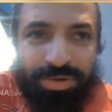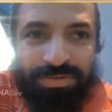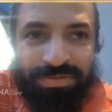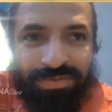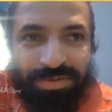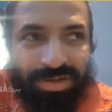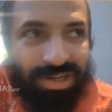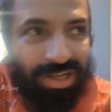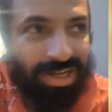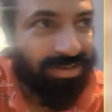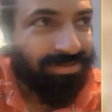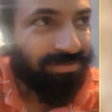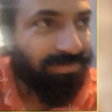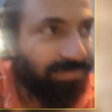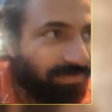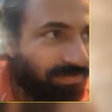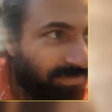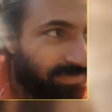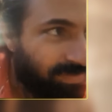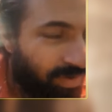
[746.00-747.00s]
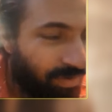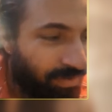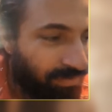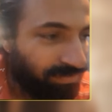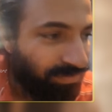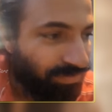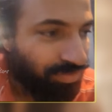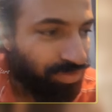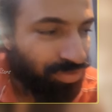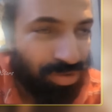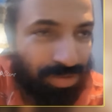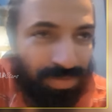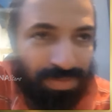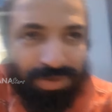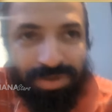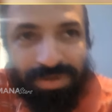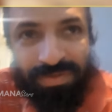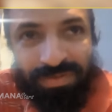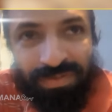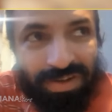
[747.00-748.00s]
Beautiful, like so
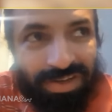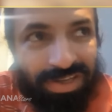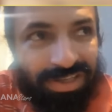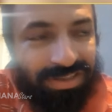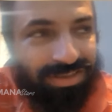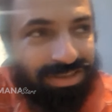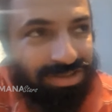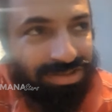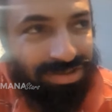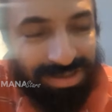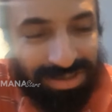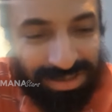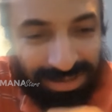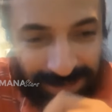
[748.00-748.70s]
beautiful. Like, just